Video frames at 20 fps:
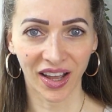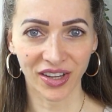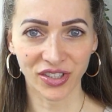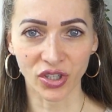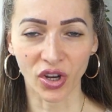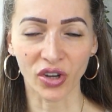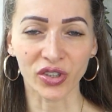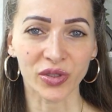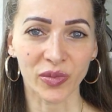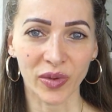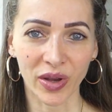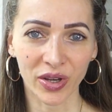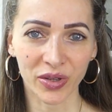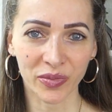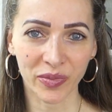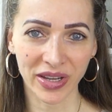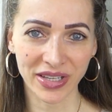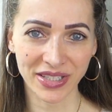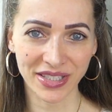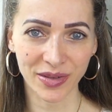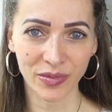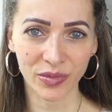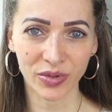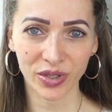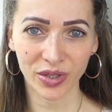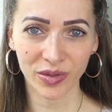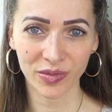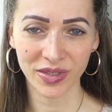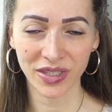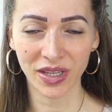I talked about my
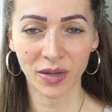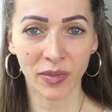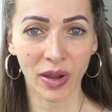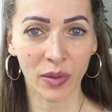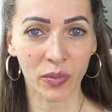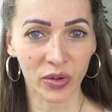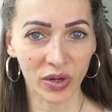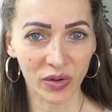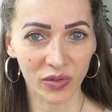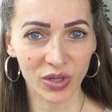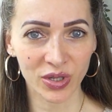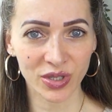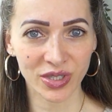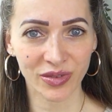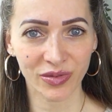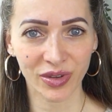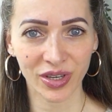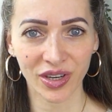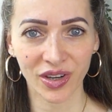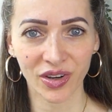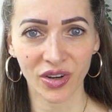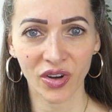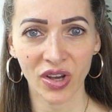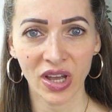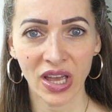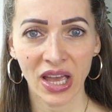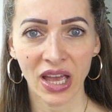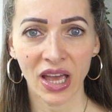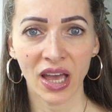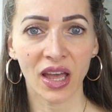symptoms in my previous video
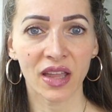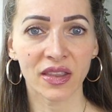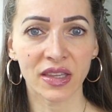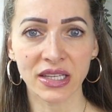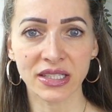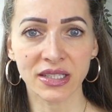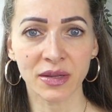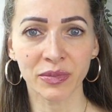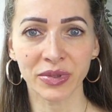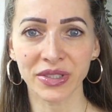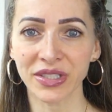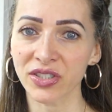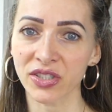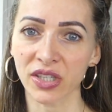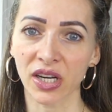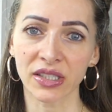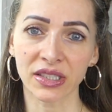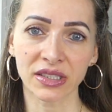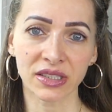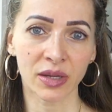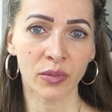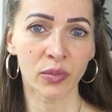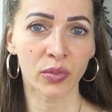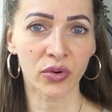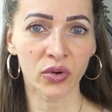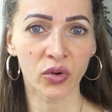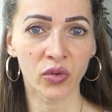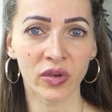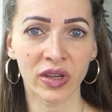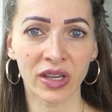and they simply started
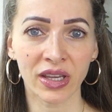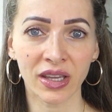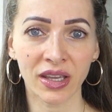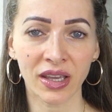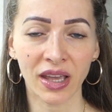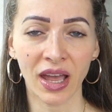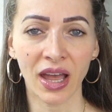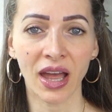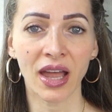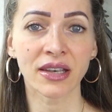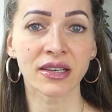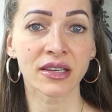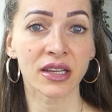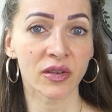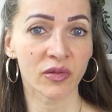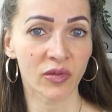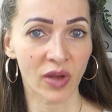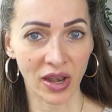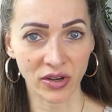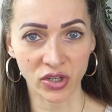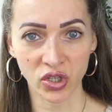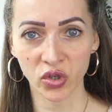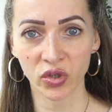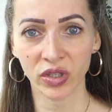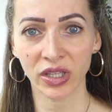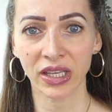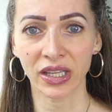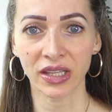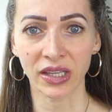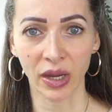improving and
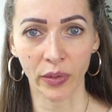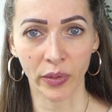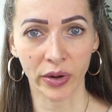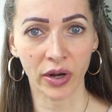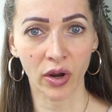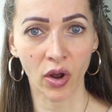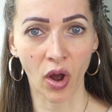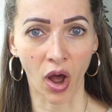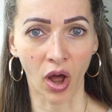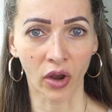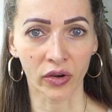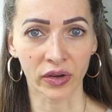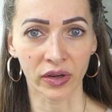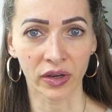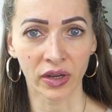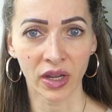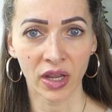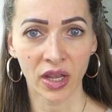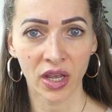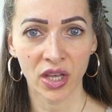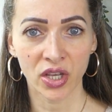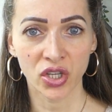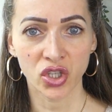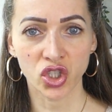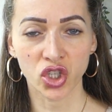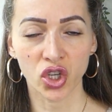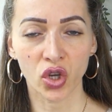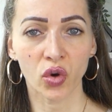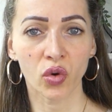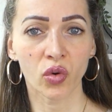eventually they were gone.
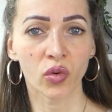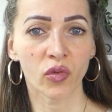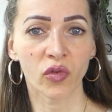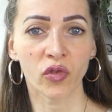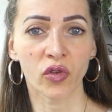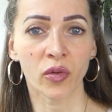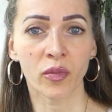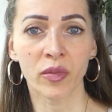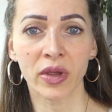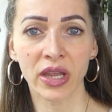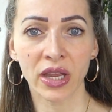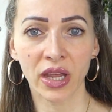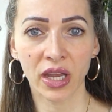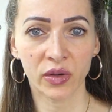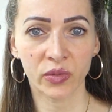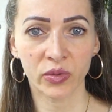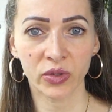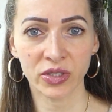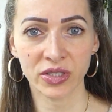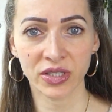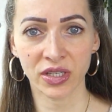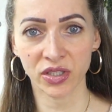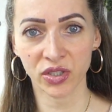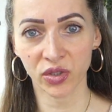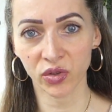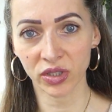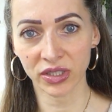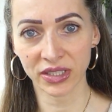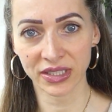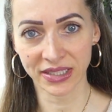So for me it was in
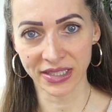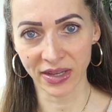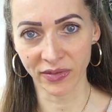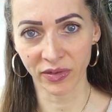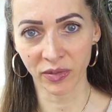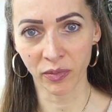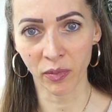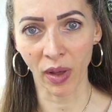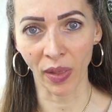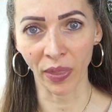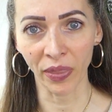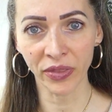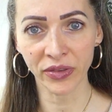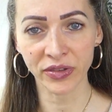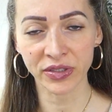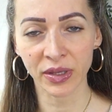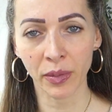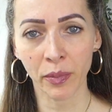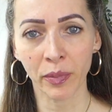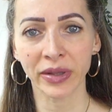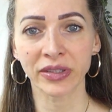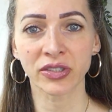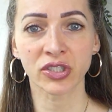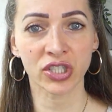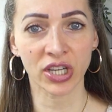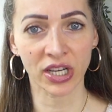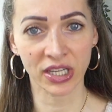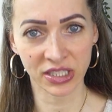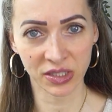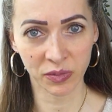total seven months, but
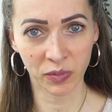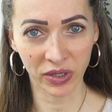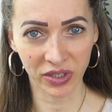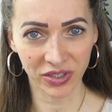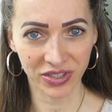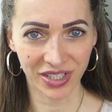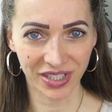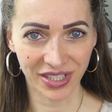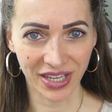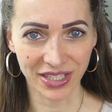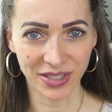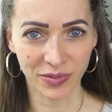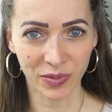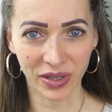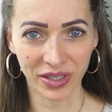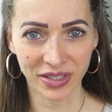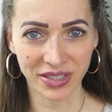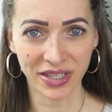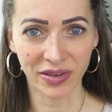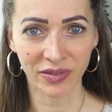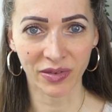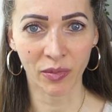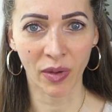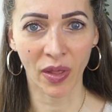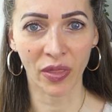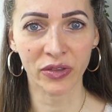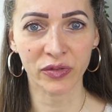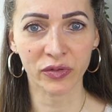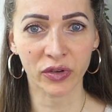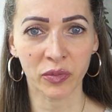just because it has been seven
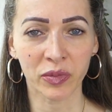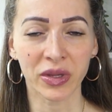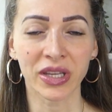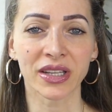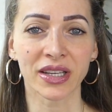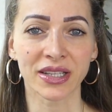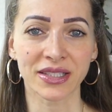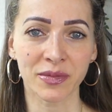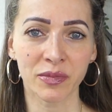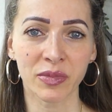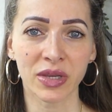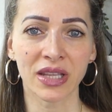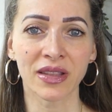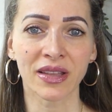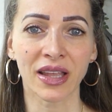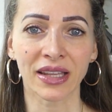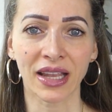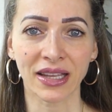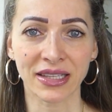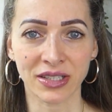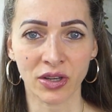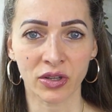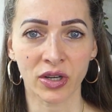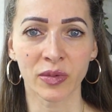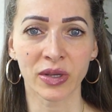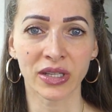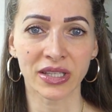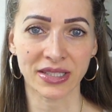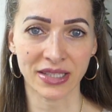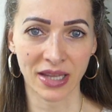months for me doesn't mean that that's
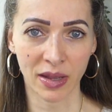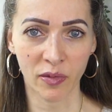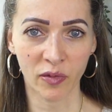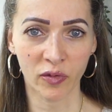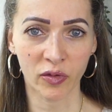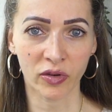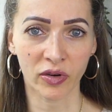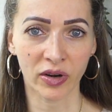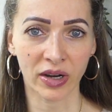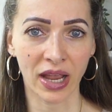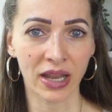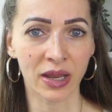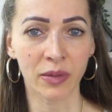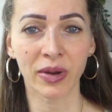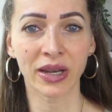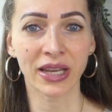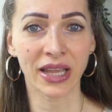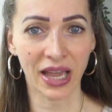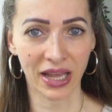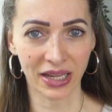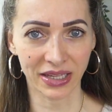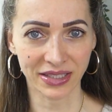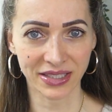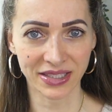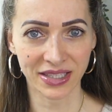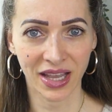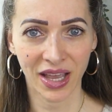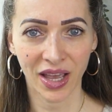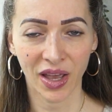gonna be the same for anybody else.